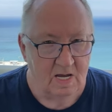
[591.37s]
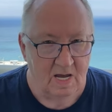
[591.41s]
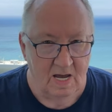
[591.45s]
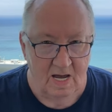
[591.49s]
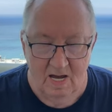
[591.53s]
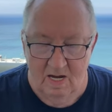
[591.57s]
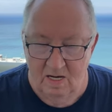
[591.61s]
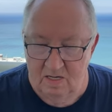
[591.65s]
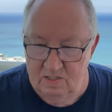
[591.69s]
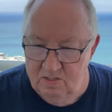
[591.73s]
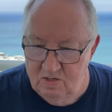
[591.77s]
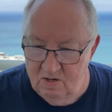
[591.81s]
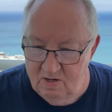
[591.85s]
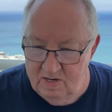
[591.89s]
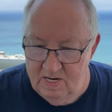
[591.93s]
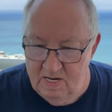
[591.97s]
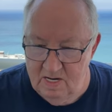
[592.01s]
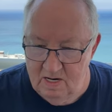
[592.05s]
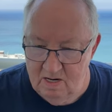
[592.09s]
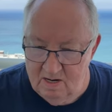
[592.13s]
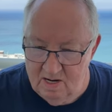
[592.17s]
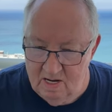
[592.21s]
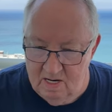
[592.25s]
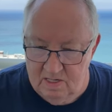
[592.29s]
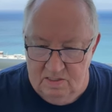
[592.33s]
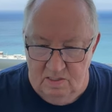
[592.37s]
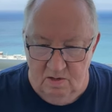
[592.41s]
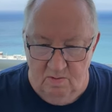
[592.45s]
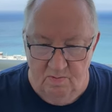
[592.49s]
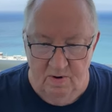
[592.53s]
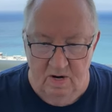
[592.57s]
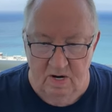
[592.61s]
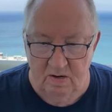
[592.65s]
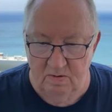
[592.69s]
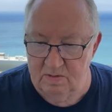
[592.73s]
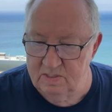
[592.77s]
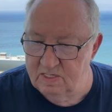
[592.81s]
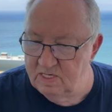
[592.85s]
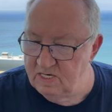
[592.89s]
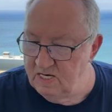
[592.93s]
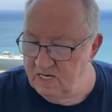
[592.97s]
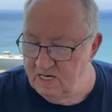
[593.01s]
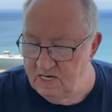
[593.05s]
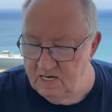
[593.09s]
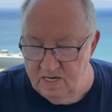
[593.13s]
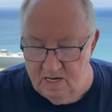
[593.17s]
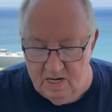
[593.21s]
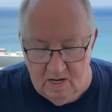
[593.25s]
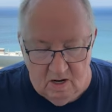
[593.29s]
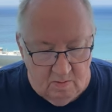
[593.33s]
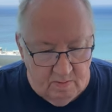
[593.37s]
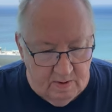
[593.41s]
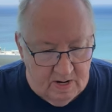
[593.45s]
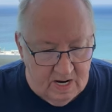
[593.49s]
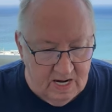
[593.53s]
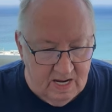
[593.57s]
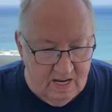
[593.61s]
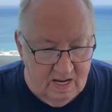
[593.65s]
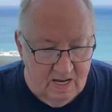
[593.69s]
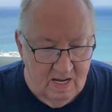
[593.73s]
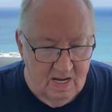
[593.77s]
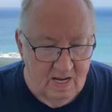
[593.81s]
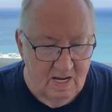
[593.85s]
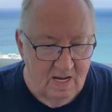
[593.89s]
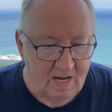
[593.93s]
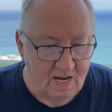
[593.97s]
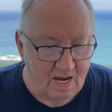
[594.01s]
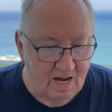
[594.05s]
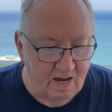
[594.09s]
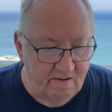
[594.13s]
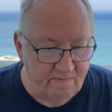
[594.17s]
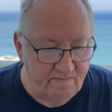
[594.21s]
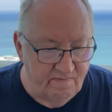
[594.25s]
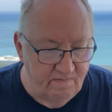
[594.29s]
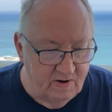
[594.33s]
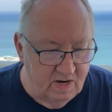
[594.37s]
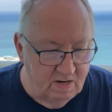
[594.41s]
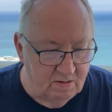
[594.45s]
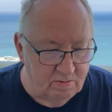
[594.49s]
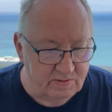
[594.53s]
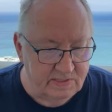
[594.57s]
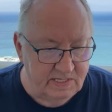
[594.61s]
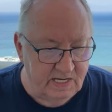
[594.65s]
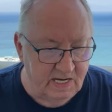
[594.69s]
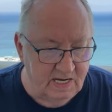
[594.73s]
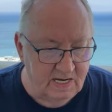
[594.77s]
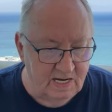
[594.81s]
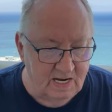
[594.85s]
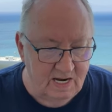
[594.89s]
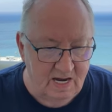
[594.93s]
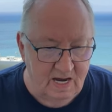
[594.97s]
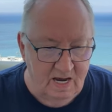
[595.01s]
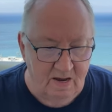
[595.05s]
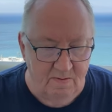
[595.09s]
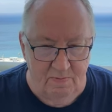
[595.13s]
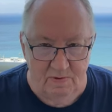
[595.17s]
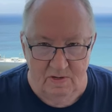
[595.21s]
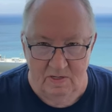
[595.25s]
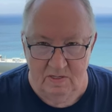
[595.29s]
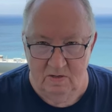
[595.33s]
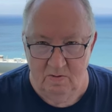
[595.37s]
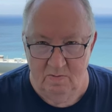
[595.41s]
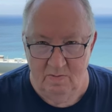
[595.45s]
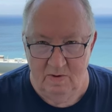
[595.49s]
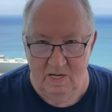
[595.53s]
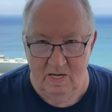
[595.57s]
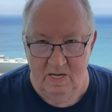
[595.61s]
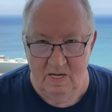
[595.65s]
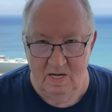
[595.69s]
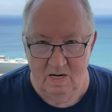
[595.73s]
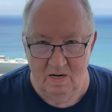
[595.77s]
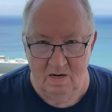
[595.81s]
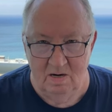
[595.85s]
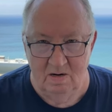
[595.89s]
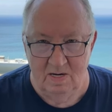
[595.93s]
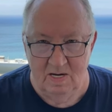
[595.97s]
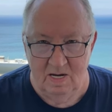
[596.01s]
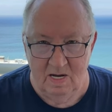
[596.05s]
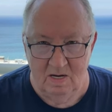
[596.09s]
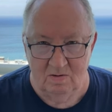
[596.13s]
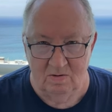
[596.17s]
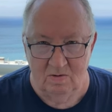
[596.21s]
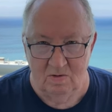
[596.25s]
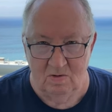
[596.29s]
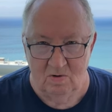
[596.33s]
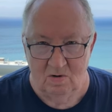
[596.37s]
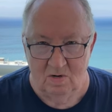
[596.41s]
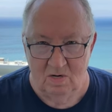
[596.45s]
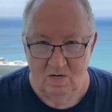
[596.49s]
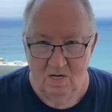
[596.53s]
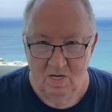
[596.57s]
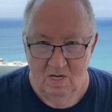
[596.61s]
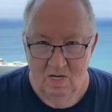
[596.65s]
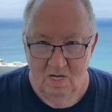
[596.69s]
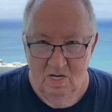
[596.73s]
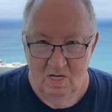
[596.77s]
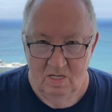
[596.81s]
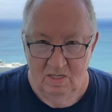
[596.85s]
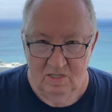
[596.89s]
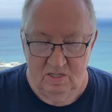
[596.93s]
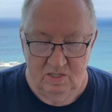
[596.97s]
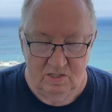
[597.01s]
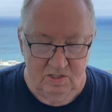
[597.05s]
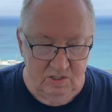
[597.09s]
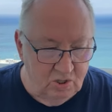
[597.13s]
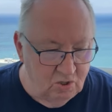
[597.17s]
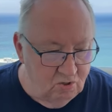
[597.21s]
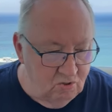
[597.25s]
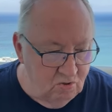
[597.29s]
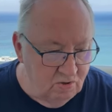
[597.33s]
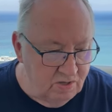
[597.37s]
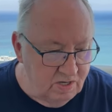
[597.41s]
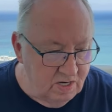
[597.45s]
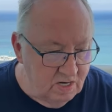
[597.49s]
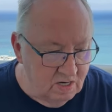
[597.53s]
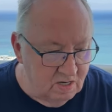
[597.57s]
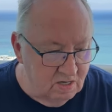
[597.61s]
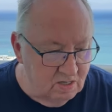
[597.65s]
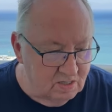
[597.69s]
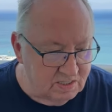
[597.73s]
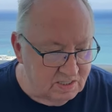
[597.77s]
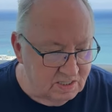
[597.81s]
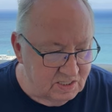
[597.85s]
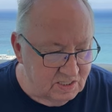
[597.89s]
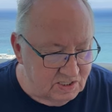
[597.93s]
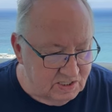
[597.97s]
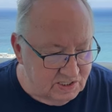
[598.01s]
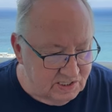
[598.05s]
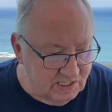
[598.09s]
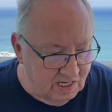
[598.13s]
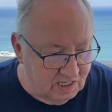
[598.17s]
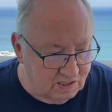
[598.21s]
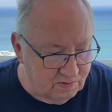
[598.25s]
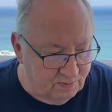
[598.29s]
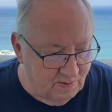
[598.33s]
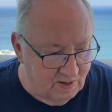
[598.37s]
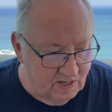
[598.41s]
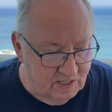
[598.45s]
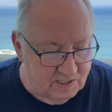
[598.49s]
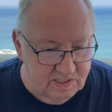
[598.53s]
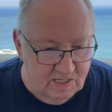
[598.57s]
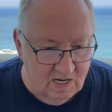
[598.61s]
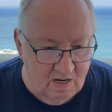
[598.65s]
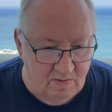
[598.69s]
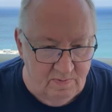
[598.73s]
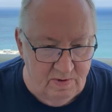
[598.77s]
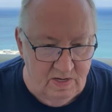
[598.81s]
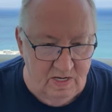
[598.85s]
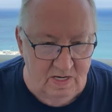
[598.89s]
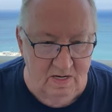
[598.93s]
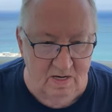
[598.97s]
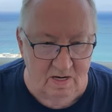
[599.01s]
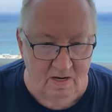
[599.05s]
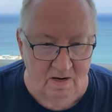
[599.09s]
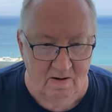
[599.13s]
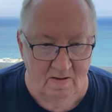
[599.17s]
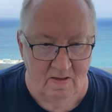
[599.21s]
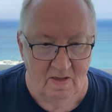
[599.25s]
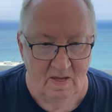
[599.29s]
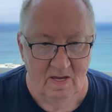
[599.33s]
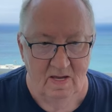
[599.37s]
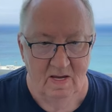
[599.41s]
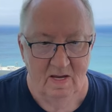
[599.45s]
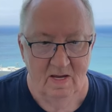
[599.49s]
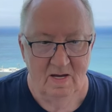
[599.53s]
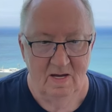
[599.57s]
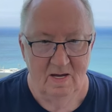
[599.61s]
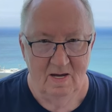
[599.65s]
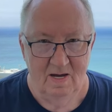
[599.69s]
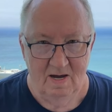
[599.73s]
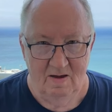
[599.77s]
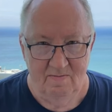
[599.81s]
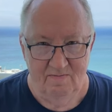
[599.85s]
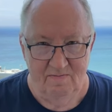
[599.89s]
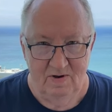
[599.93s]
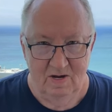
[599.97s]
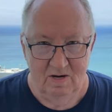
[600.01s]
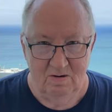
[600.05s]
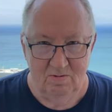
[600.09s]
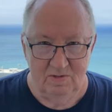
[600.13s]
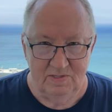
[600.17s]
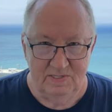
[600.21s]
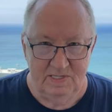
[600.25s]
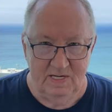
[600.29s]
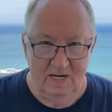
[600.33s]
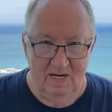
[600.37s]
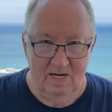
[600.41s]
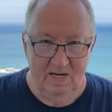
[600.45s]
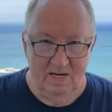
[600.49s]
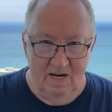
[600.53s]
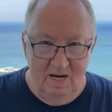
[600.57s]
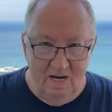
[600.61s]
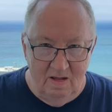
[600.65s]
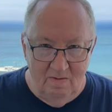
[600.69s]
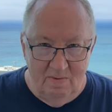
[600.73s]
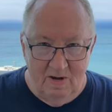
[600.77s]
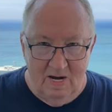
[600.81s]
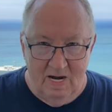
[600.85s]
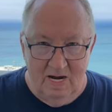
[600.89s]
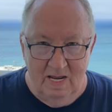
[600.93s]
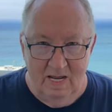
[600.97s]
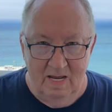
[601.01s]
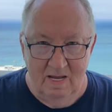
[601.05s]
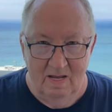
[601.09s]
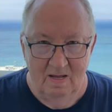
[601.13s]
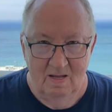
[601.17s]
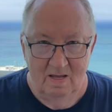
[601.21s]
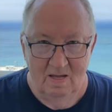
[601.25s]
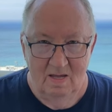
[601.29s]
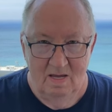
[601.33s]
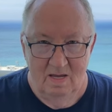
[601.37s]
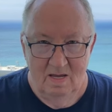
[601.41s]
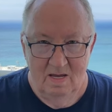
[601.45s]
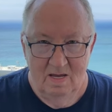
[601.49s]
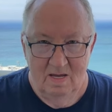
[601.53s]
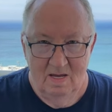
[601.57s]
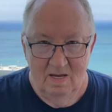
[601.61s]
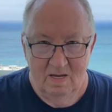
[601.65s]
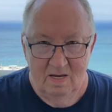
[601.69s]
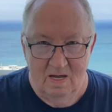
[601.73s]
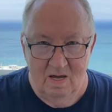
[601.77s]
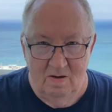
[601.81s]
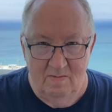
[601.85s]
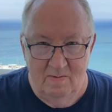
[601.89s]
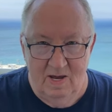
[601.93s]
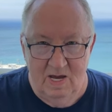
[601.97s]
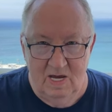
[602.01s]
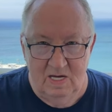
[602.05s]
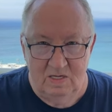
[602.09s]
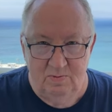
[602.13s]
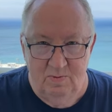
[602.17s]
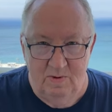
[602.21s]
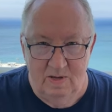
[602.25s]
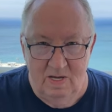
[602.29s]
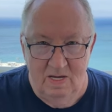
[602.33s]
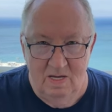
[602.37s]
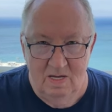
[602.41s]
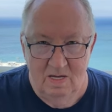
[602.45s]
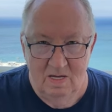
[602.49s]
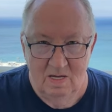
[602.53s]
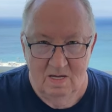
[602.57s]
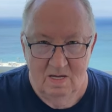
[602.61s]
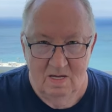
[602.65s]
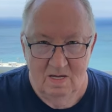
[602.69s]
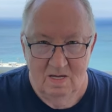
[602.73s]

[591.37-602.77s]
how's your dinner, how's your breakfast. Nobody. I've never seen it happen to me here in Ecuador. Two years and six months that I've been here, I've never seen anybody come ask me,